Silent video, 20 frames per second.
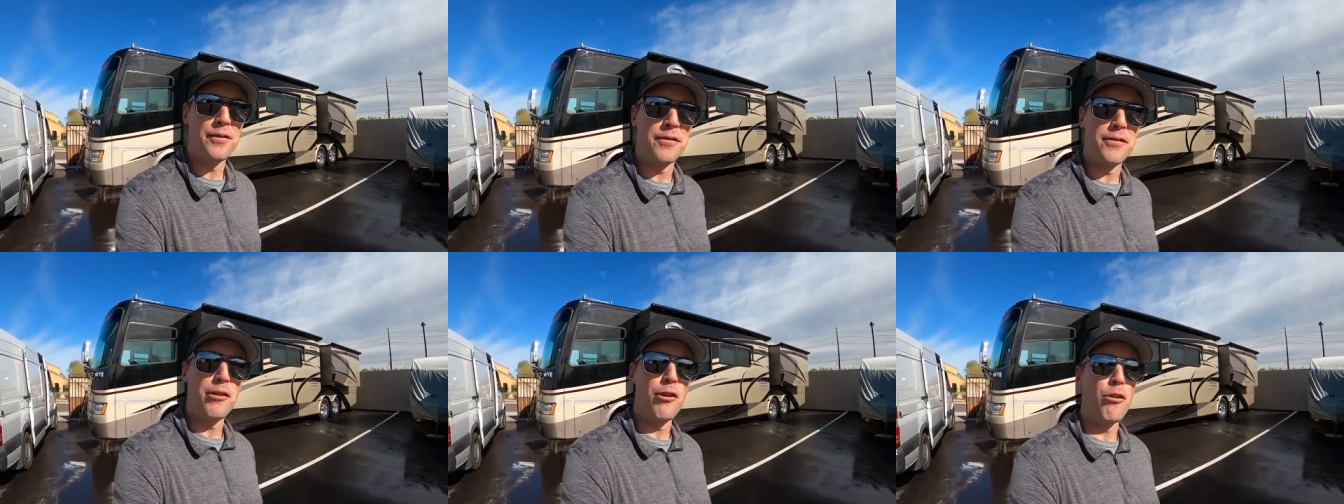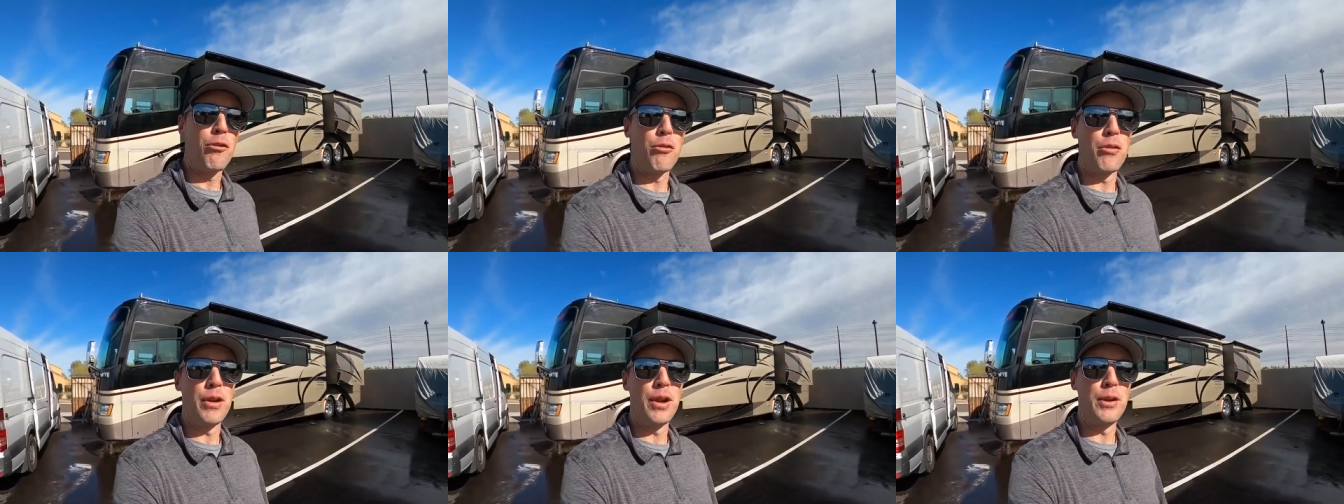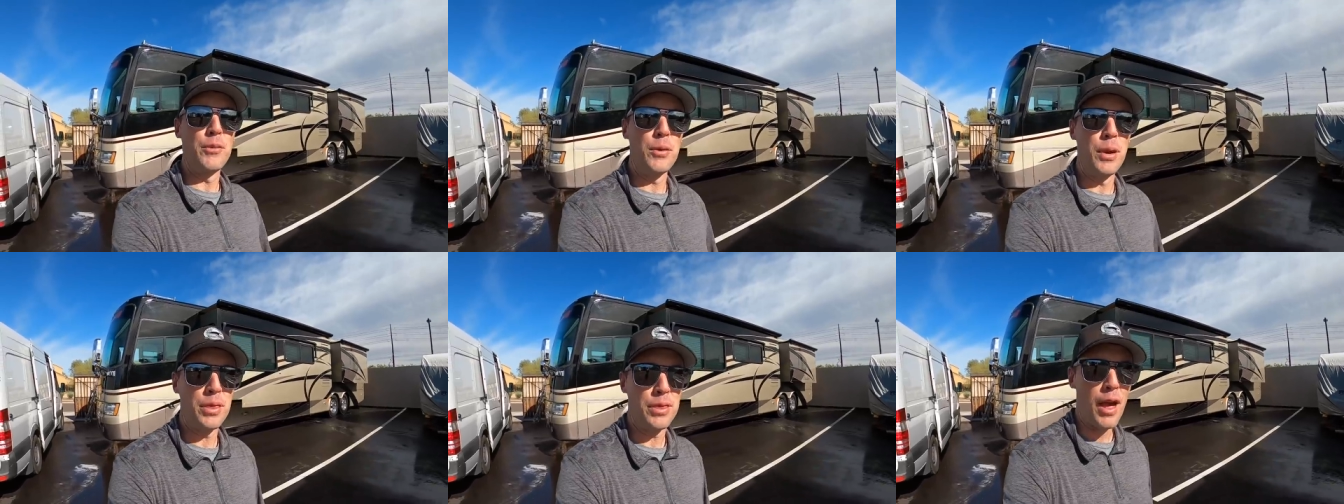the
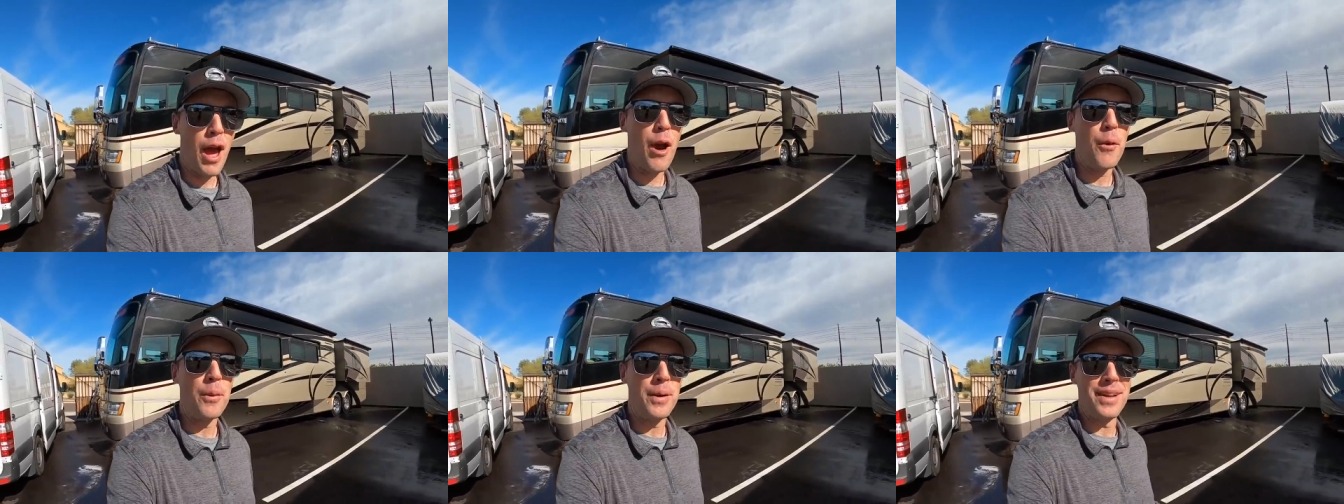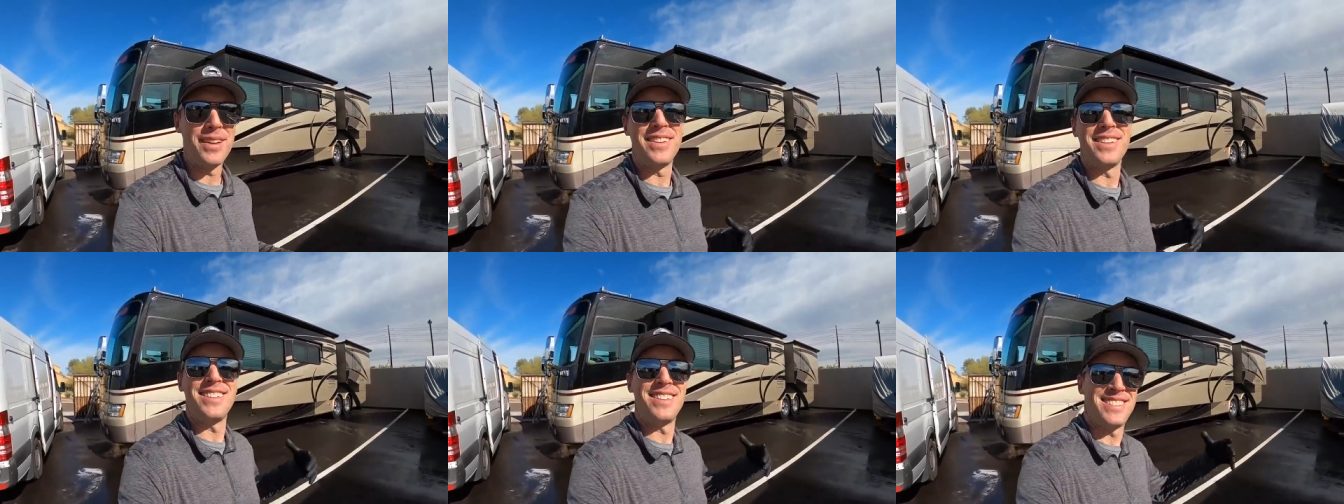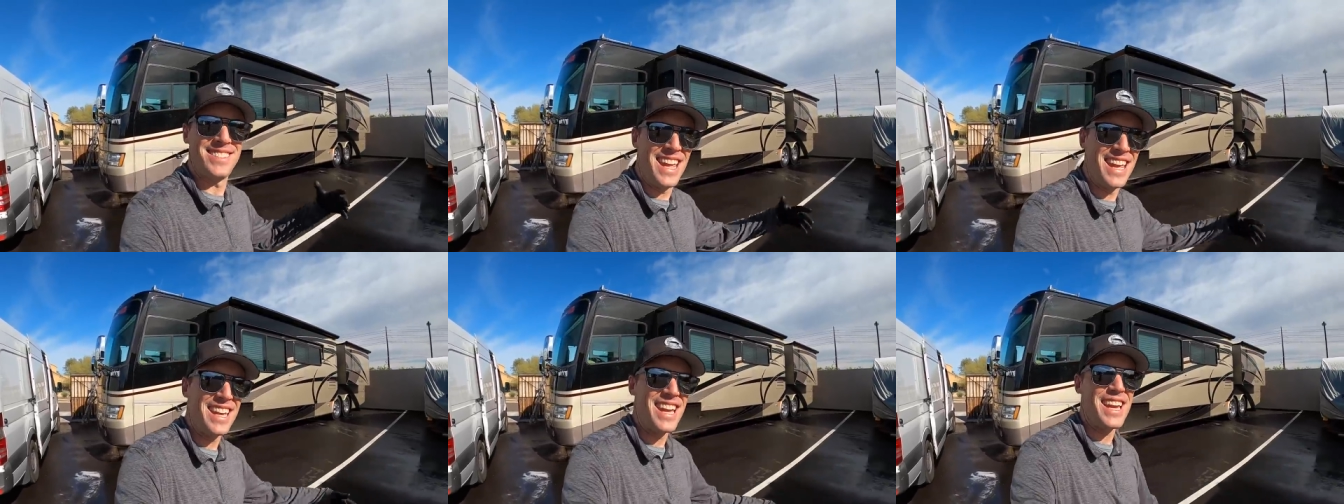flooring, we thought we'd
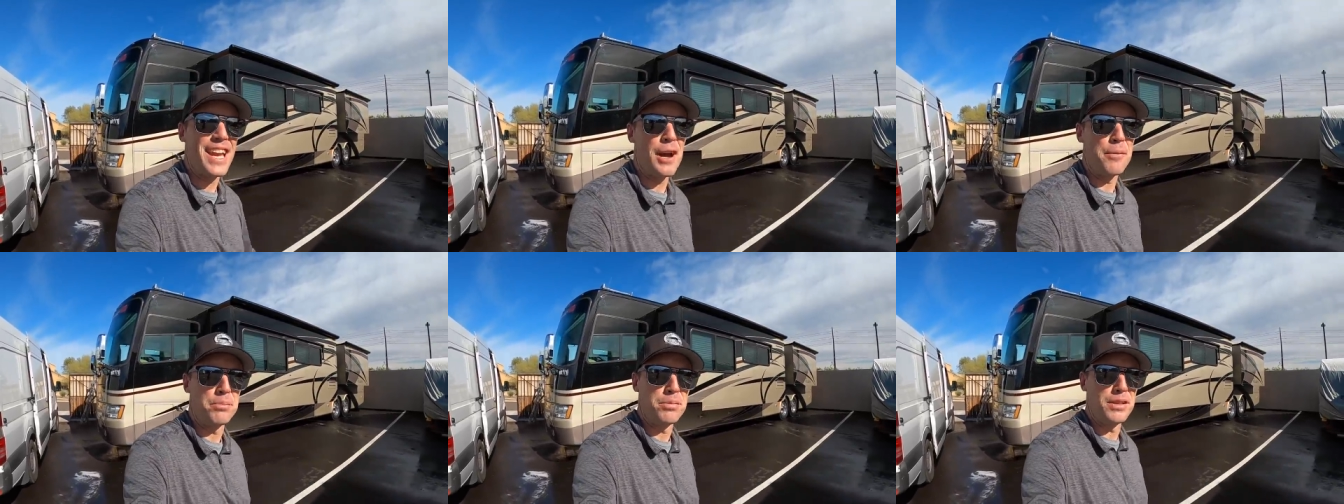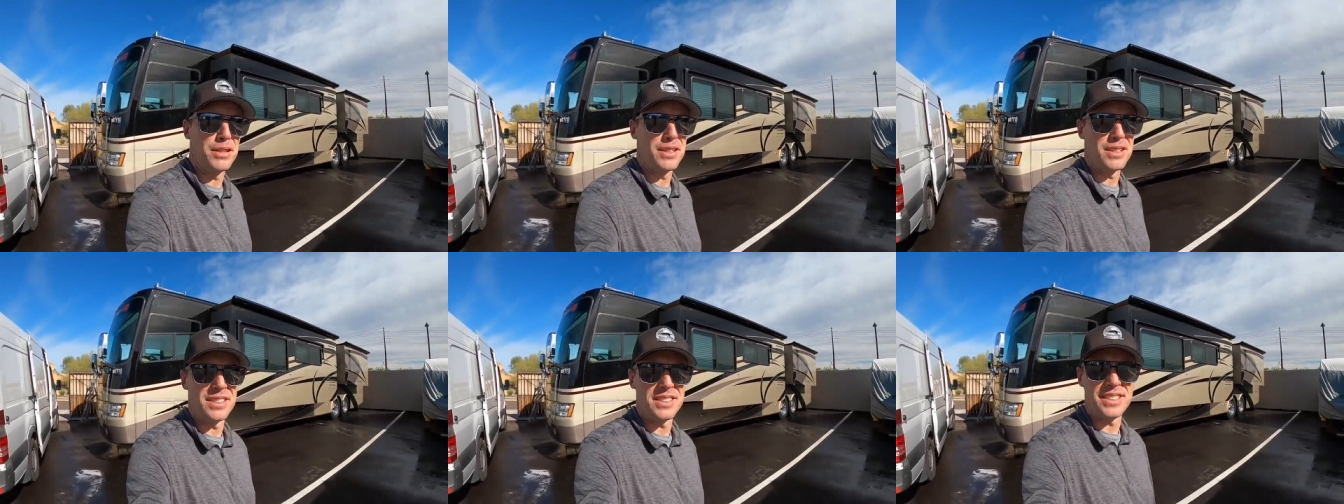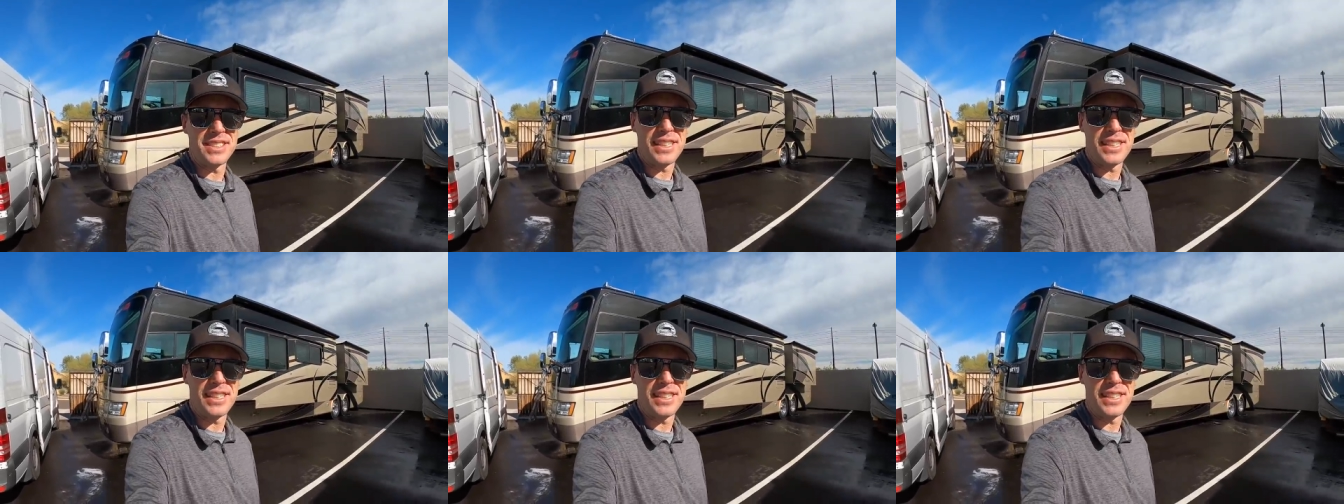take a couple